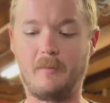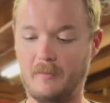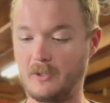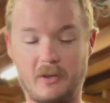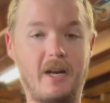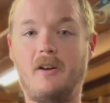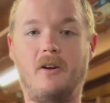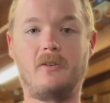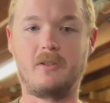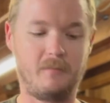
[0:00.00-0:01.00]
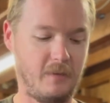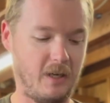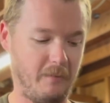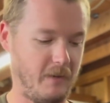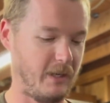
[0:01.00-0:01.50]
Turned out
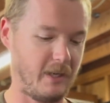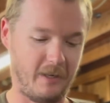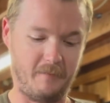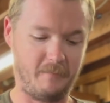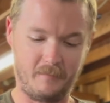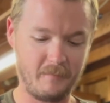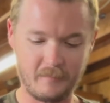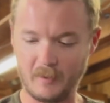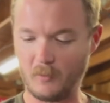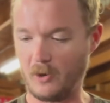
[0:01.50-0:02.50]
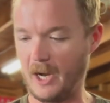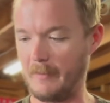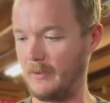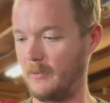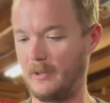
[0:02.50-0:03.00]
awesome. I can't be more
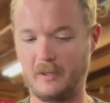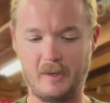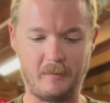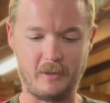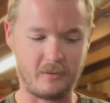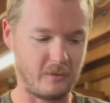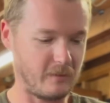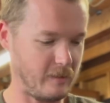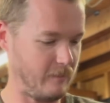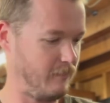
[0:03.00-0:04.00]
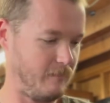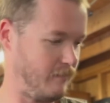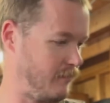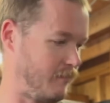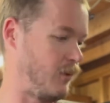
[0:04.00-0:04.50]
happier with it. It's just
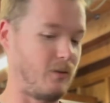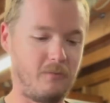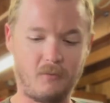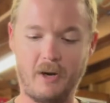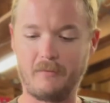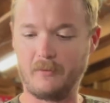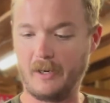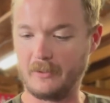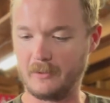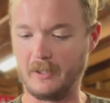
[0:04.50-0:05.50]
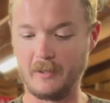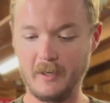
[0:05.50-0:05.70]
a beautiful rifle, honestly.